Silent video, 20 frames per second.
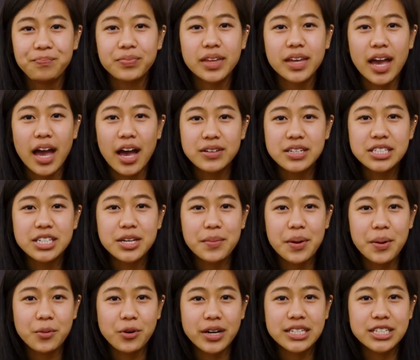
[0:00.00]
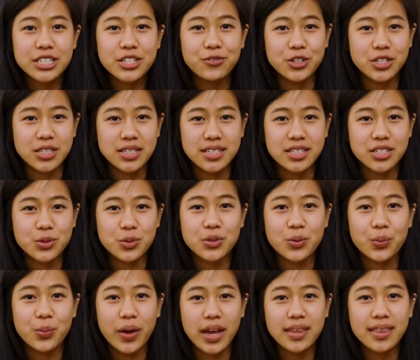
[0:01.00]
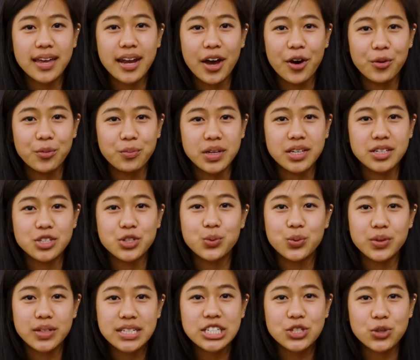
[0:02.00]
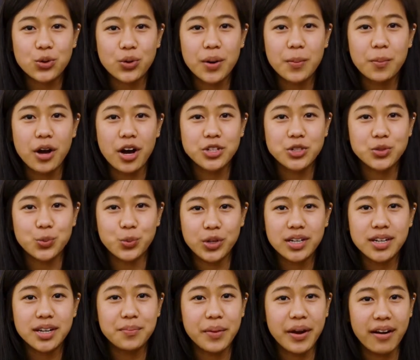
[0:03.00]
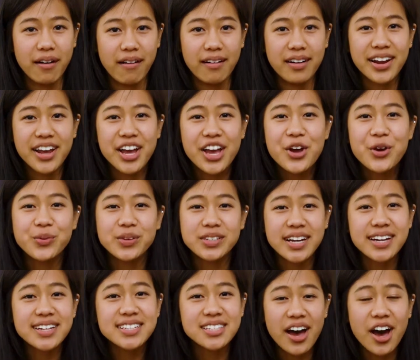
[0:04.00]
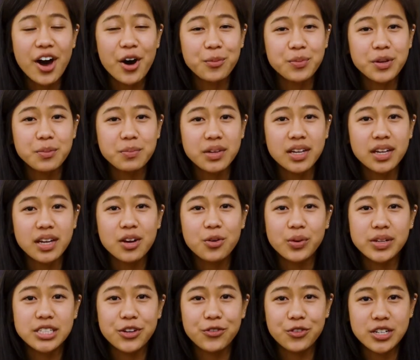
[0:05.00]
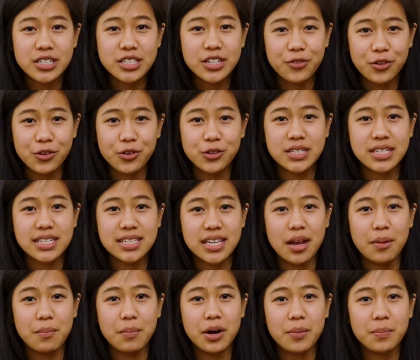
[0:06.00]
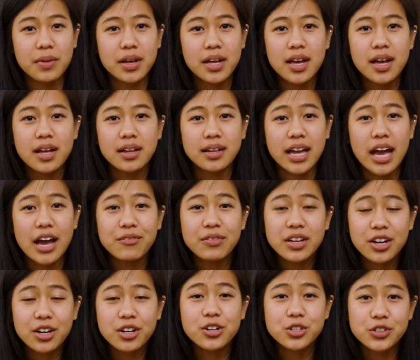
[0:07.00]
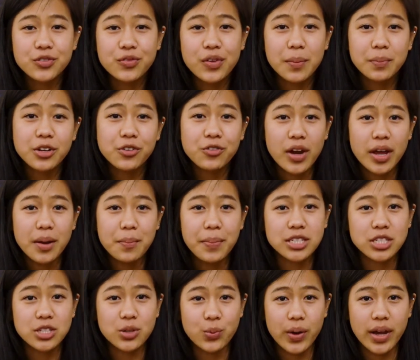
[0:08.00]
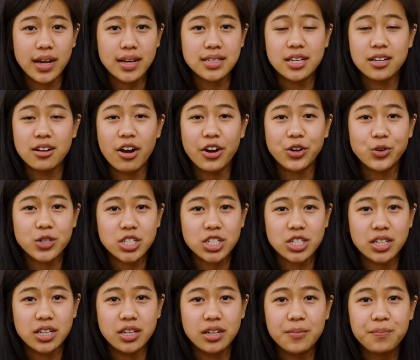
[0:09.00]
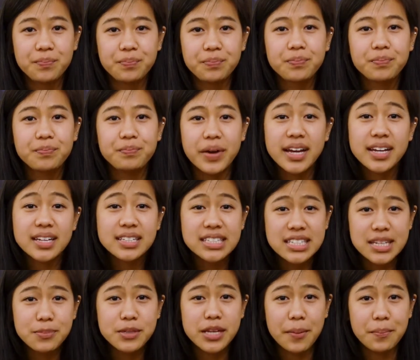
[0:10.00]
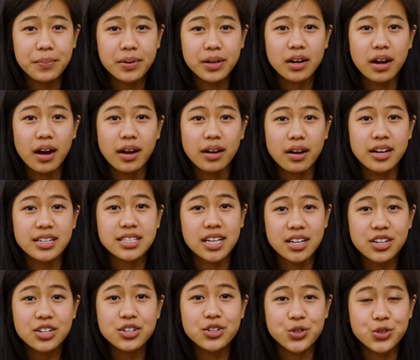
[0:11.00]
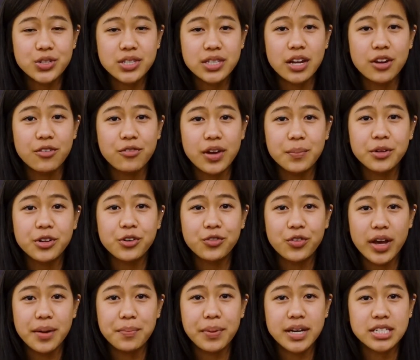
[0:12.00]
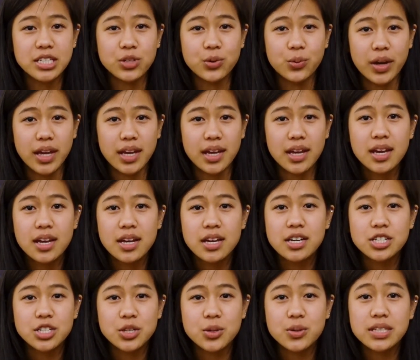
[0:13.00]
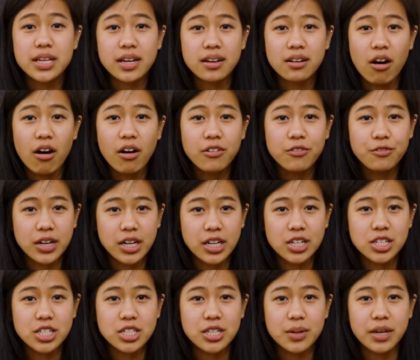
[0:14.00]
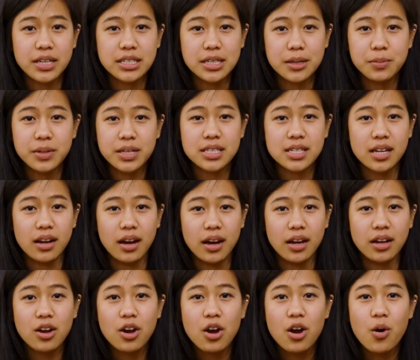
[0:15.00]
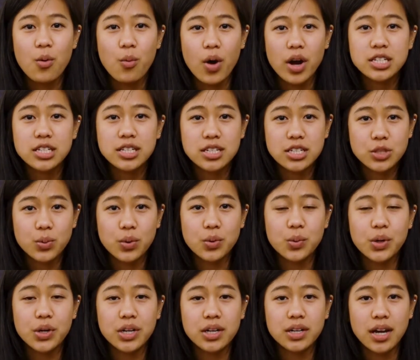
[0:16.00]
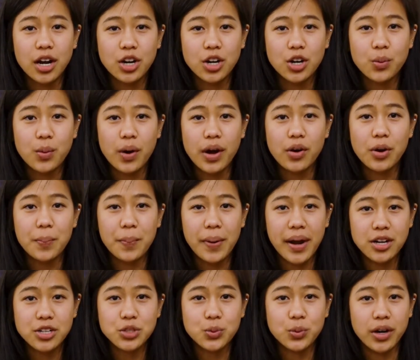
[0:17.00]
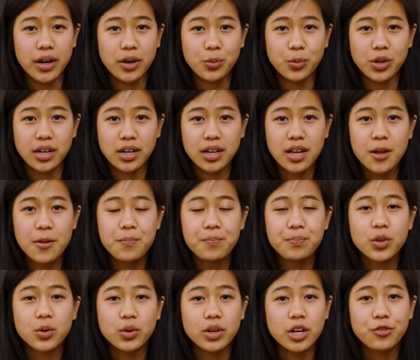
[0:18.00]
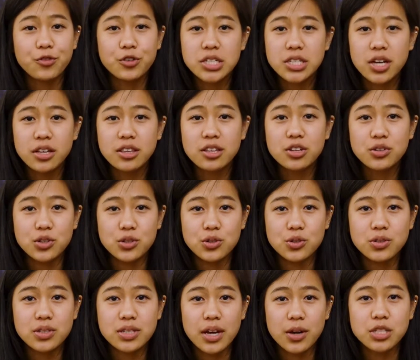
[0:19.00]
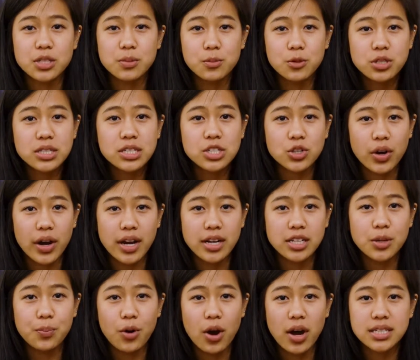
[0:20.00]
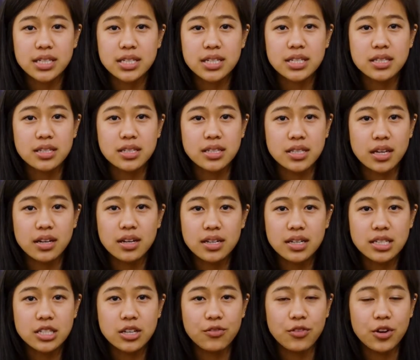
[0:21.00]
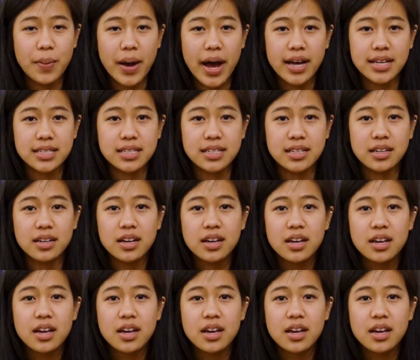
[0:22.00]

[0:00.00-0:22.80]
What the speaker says: Having to memorize the verses was a way that helped me to really store up God's word in my heart, which I saw helping me when different difficulties came up, like having a close family friend pass away as a non-Christian. Back in September, I got sudden news that a family friend passed away. She was like an aunt figure to my siblings and I, watching us when we were younger while our parents were at work. When I first got the news, I was mostly trying to process the suddenness of her passing.